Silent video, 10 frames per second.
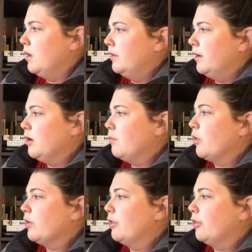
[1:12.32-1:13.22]
There are
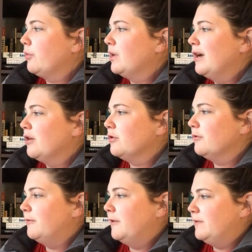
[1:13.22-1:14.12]
more than
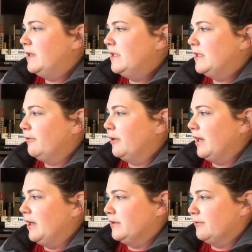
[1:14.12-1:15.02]
350 different
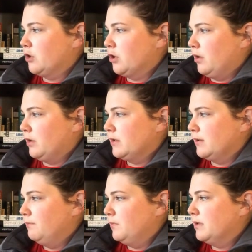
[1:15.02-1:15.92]
kinds of sharks.
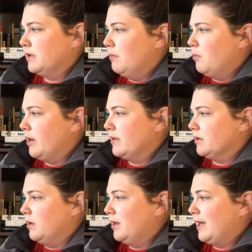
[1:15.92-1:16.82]
Some are as
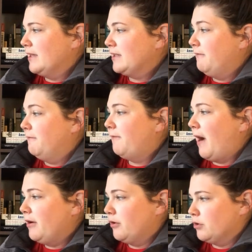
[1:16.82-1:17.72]
long as a
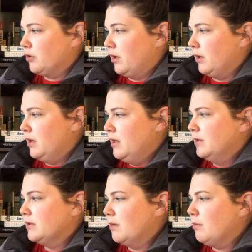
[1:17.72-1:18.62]
fire truck,
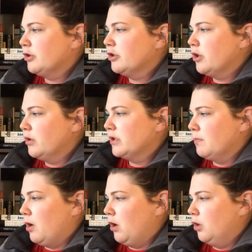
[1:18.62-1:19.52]
some are so
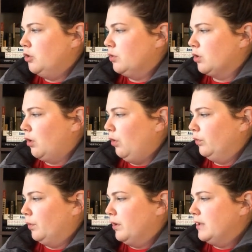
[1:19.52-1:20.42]
small you could
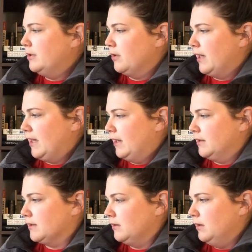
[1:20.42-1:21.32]
hold one in your hand.
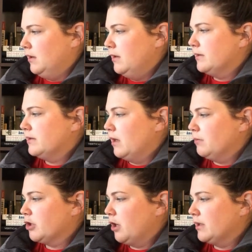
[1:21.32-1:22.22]

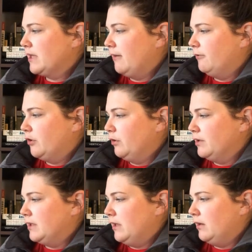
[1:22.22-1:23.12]
Some sharks have dull
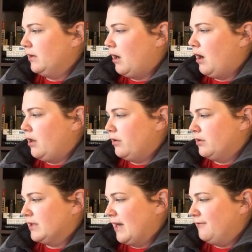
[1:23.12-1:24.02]
teeth,
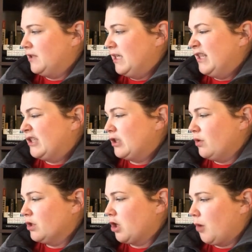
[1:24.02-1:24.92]
others have teeth
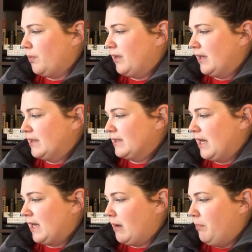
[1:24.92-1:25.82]
so sharp they can
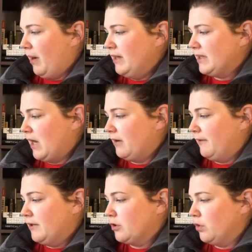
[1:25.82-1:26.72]
take a bite out of
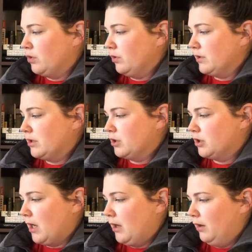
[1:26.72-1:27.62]
a turtle's
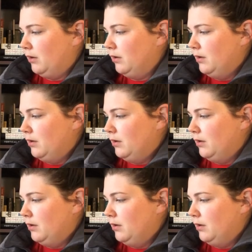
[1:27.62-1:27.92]
shell.